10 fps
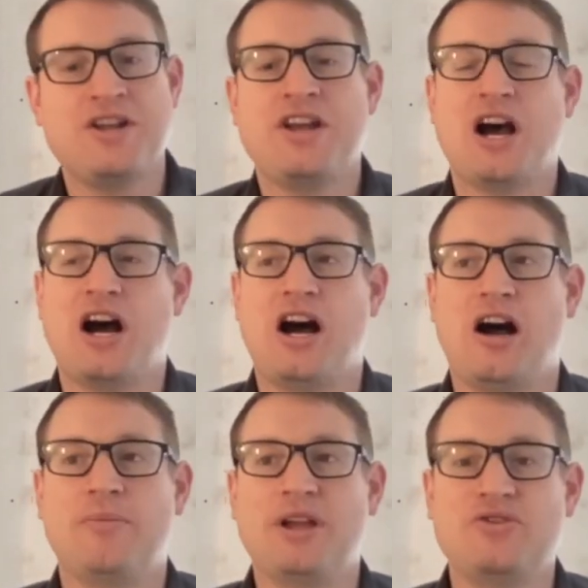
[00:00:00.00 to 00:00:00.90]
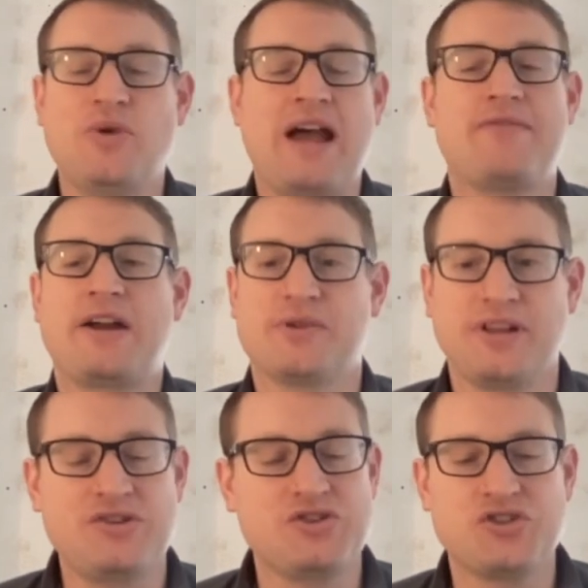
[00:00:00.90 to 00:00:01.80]
and you have that
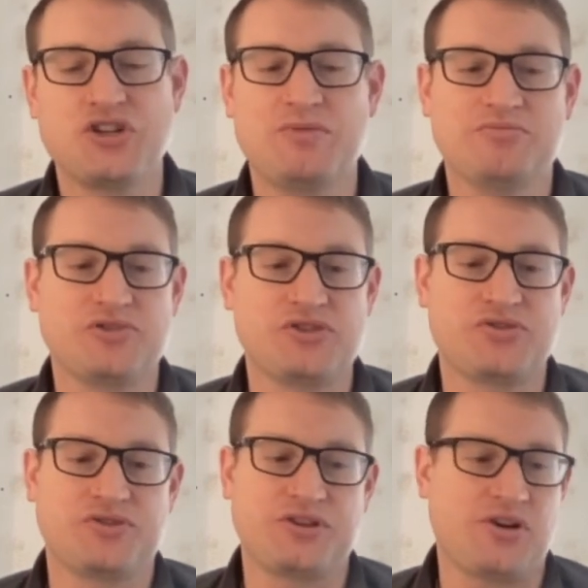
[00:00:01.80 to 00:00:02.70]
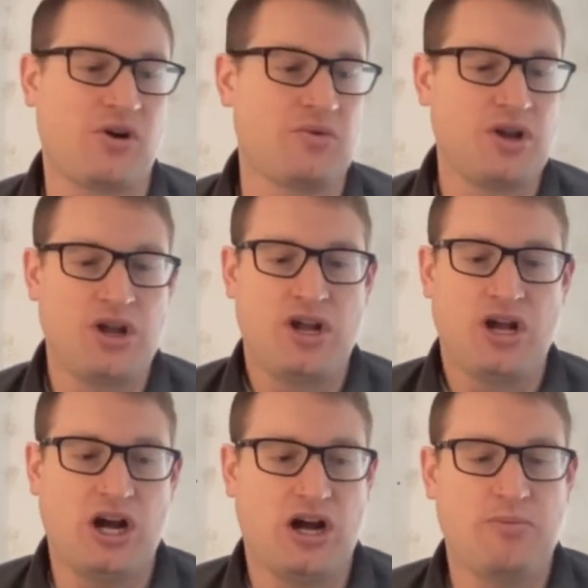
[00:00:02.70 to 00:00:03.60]
relationship, just,
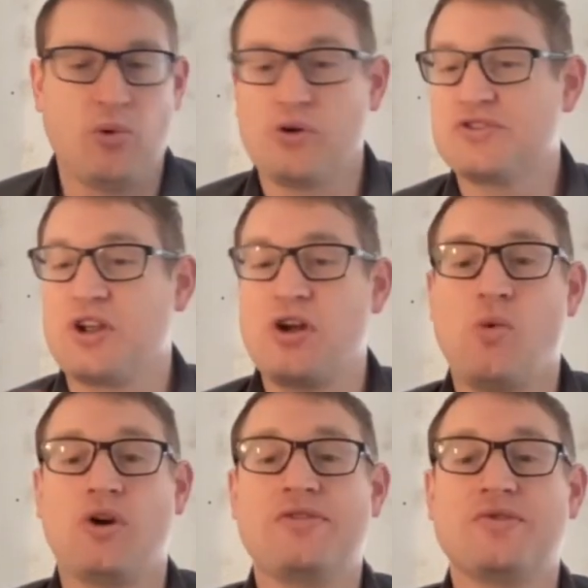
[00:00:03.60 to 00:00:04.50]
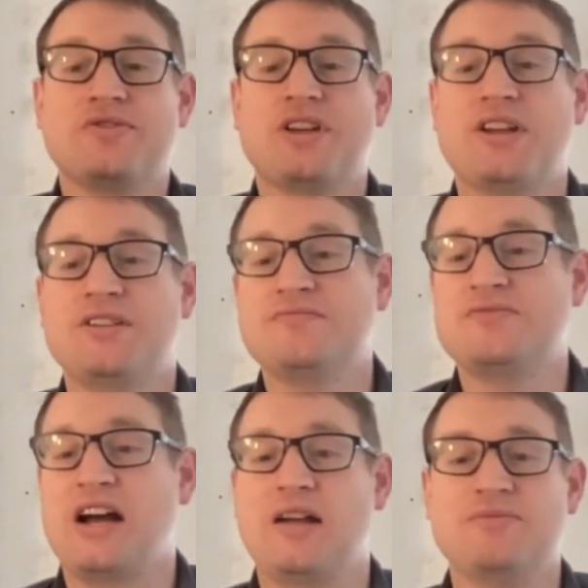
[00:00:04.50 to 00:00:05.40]
board scale 1 through 10
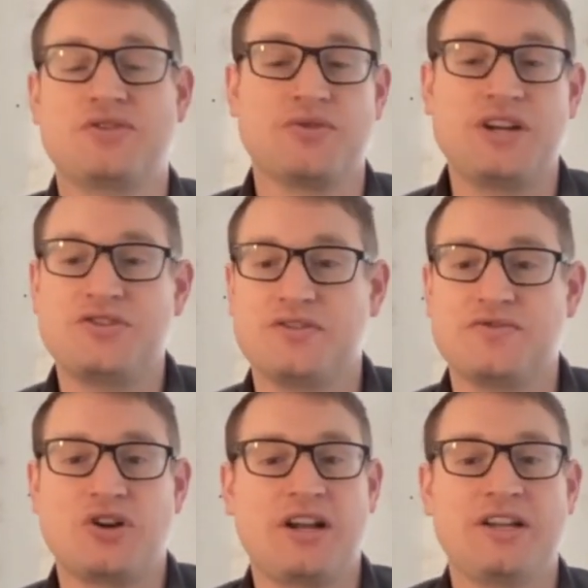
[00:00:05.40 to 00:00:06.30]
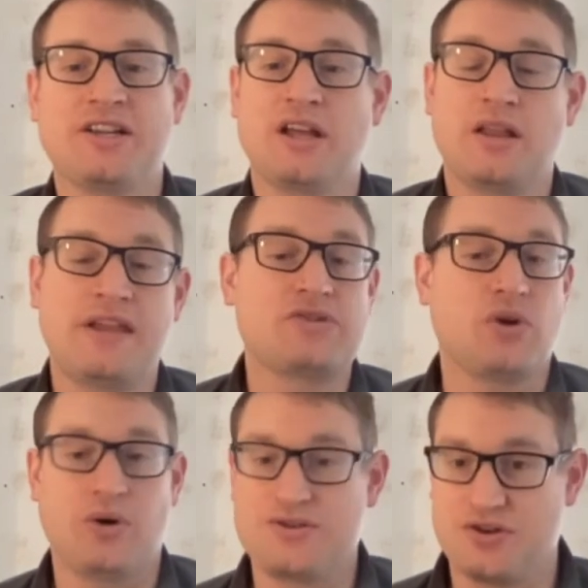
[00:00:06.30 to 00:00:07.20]
times duration of training, that's
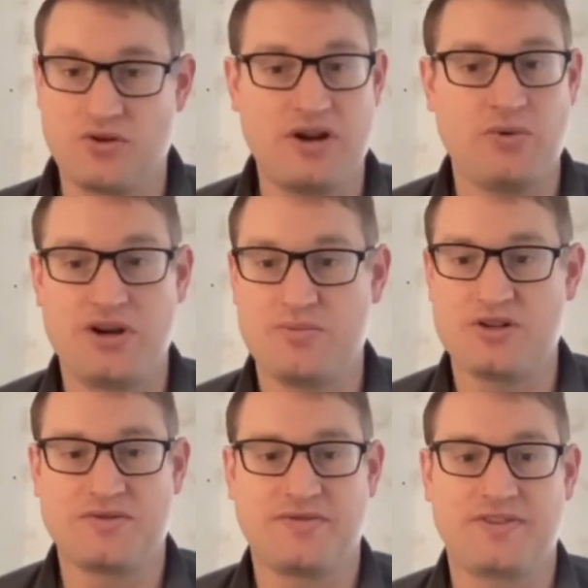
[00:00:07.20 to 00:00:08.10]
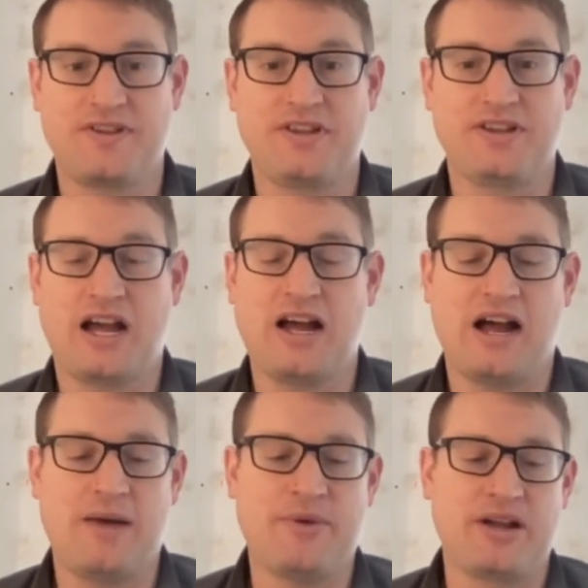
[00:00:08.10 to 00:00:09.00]
always a great way to measure fatigue.
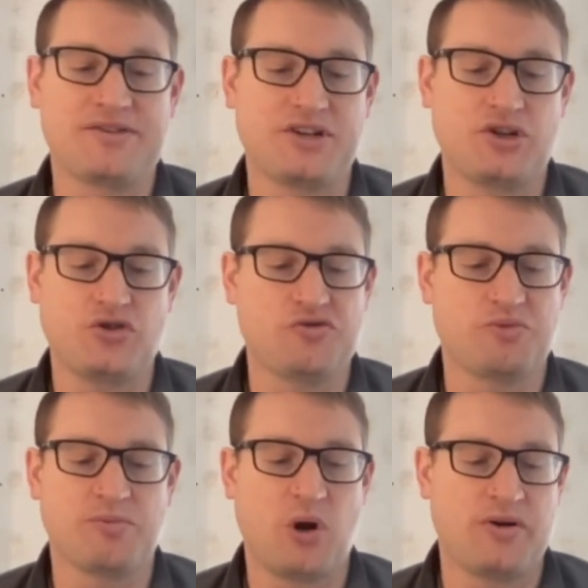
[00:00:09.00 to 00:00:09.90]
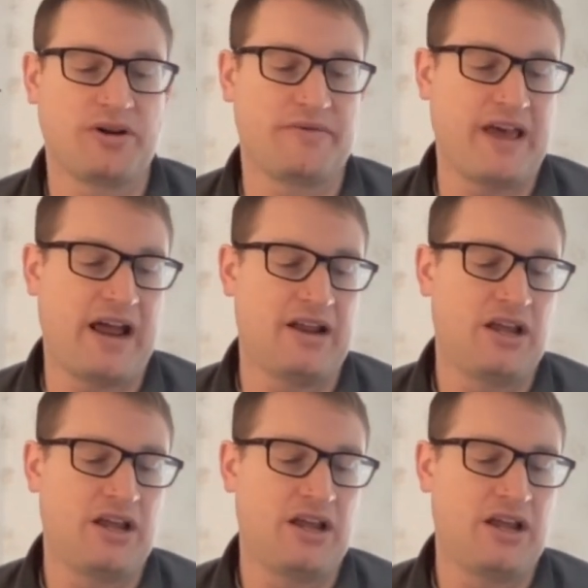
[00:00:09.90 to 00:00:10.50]
I'm actually a huge proponent of that.